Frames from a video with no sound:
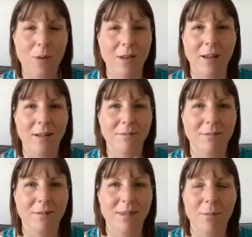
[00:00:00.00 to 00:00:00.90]
with that
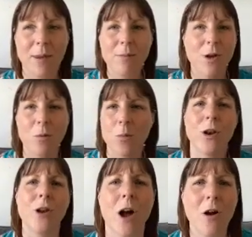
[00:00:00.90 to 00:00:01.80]
people don't want
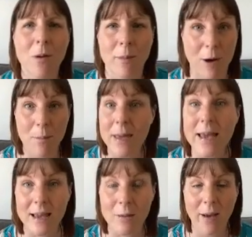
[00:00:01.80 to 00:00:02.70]
to know about
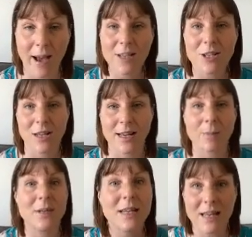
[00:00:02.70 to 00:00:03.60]
me, but actually,
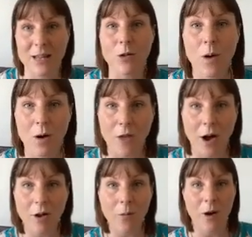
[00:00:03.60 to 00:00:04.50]
particularly in the world that I